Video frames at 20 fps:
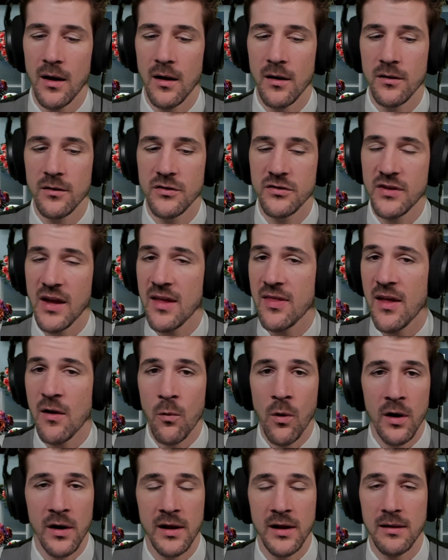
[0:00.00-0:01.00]
Say they
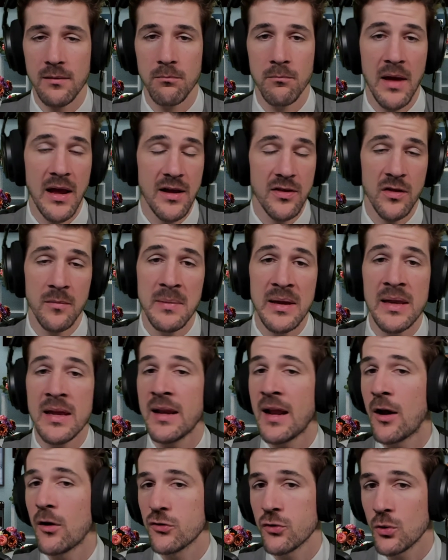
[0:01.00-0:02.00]
want to make the median
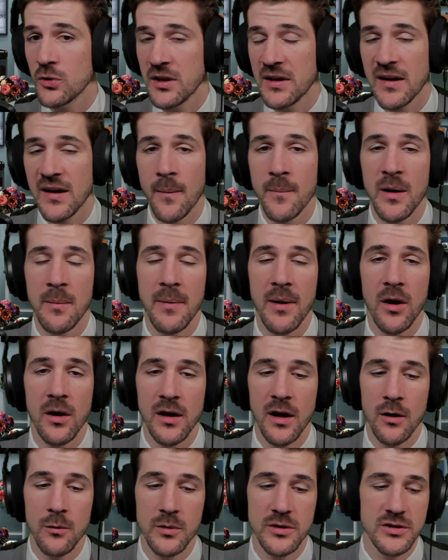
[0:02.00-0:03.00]
household income in
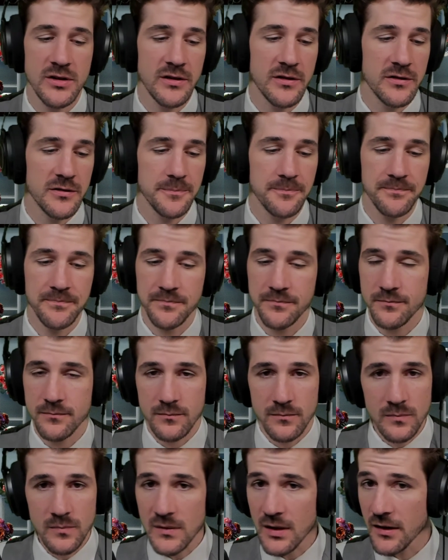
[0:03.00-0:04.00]
America, which is
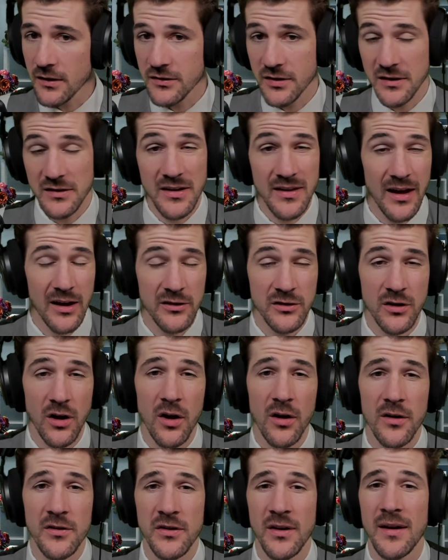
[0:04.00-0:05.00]

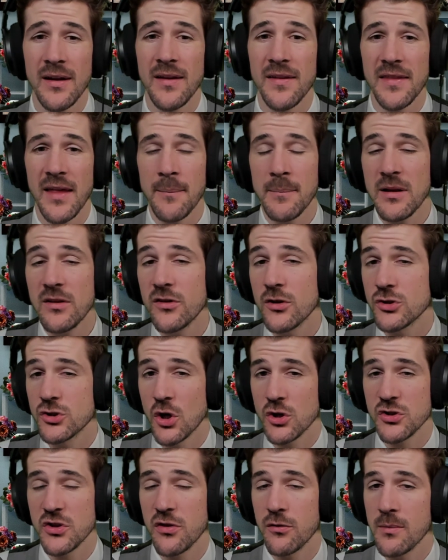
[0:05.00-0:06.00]
$60,000, that means they're
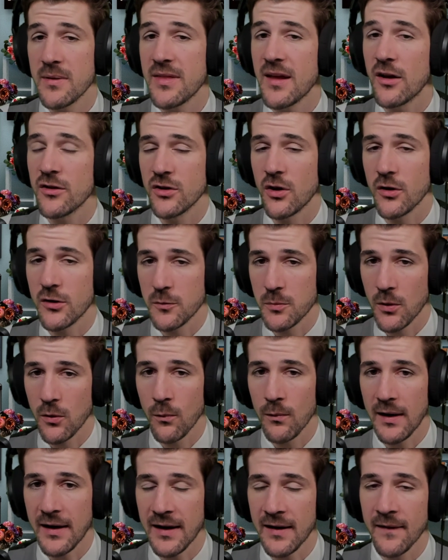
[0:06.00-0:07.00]
charging $3,000 per
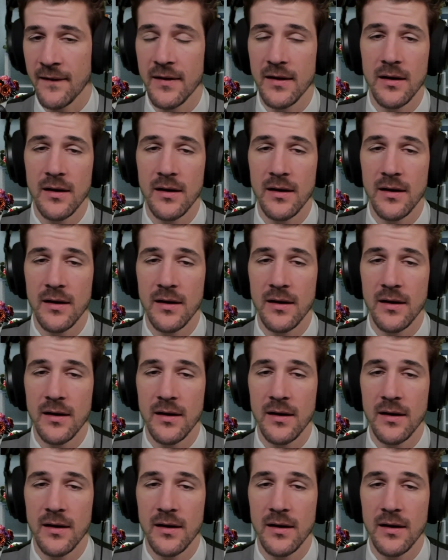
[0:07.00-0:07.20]
wedding.